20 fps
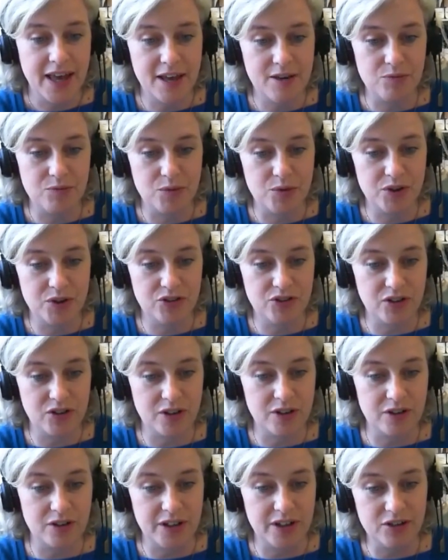um, which
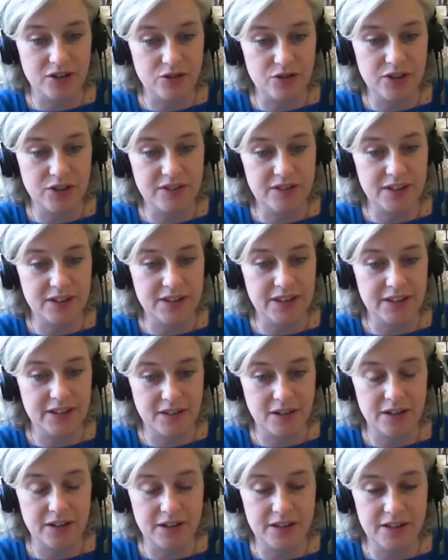are increasingly
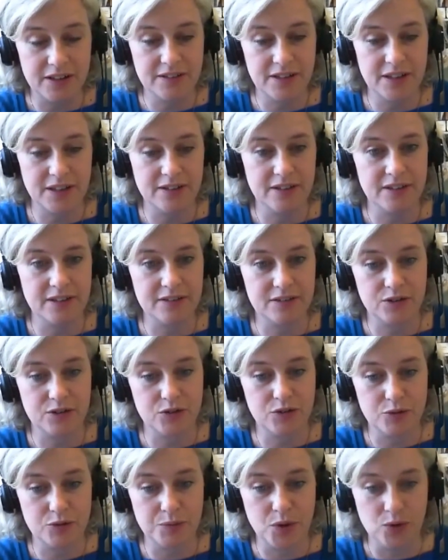targeting the sort
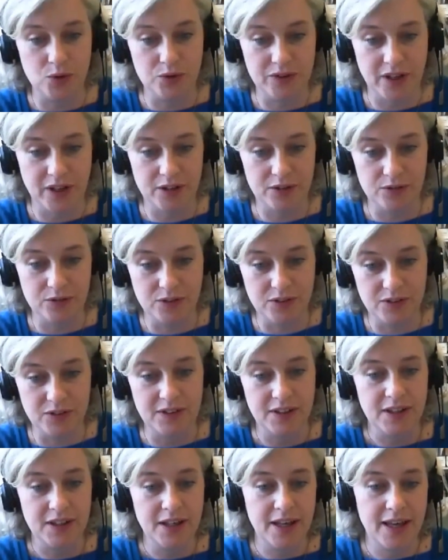of small towns
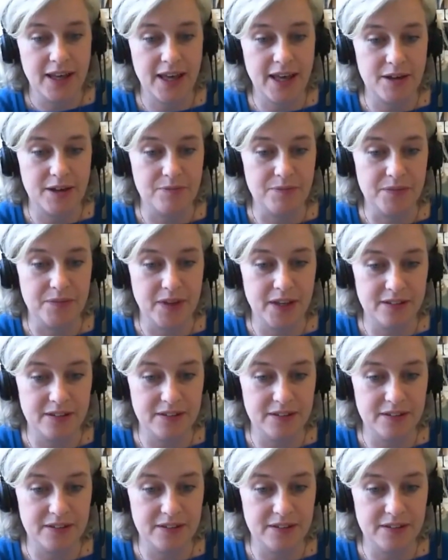um,